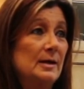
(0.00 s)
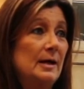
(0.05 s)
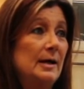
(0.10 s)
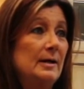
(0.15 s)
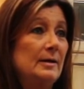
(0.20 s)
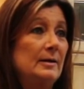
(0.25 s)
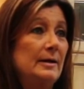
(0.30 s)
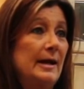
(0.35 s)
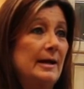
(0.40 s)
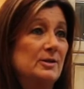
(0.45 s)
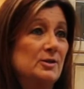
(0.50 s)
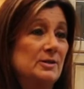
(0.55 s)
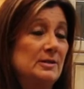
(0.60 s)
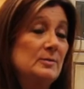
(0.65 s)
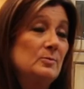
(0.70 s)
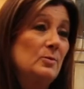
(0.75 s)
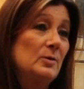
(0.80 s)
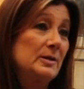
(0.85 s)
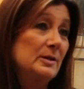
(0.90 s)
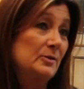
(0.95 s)
I
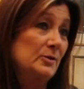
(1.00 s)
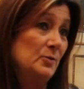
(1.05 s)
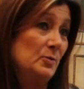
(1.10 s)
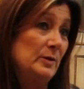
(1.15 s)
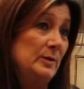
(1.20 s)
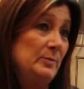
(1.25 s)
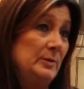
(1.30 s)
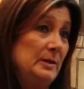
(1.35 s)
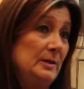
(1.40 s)
actually wanted 3